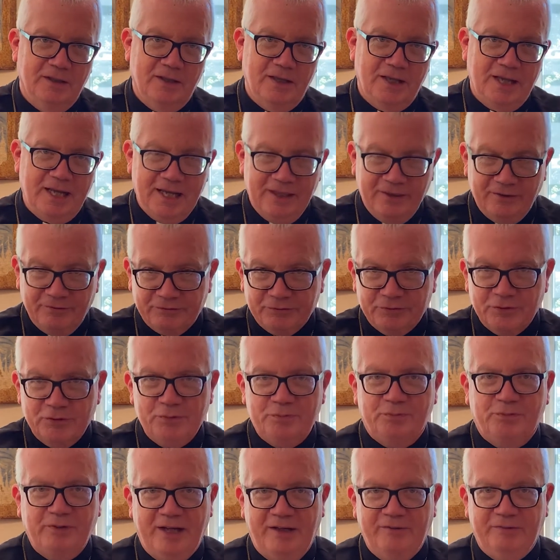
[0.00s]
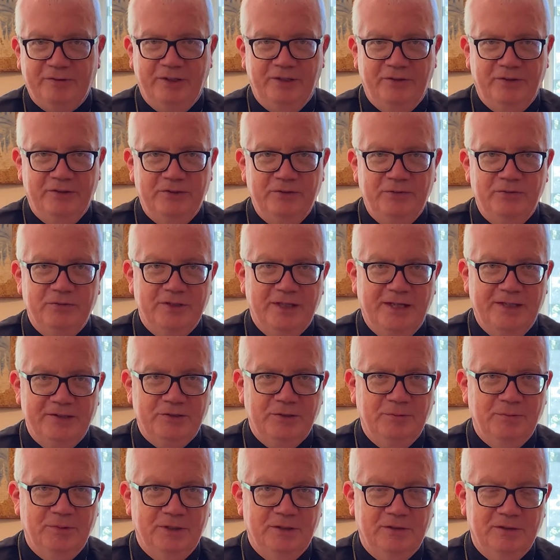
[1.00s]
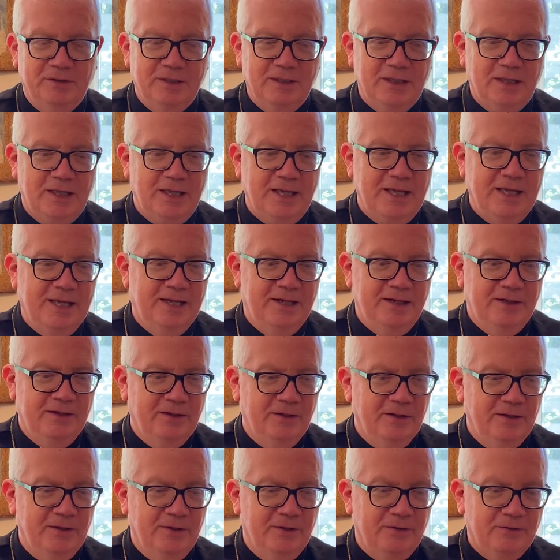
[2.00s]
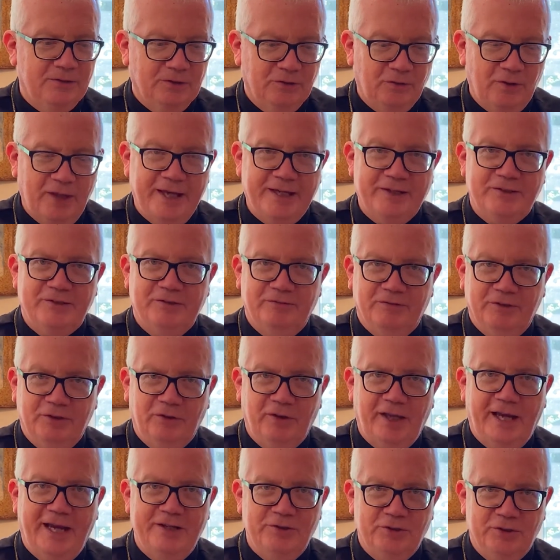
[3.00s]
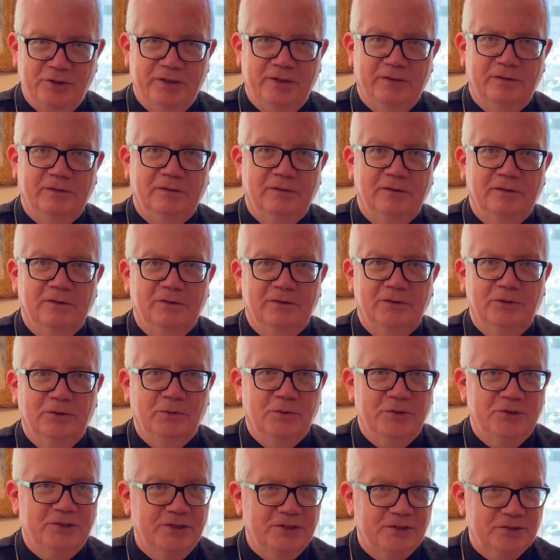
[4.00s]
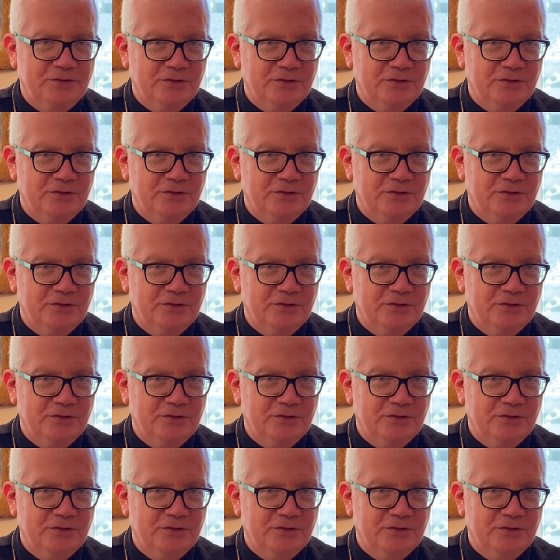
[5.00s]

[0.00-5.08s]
and the first prophet of the New Testament, in the likes of Elijah, who is this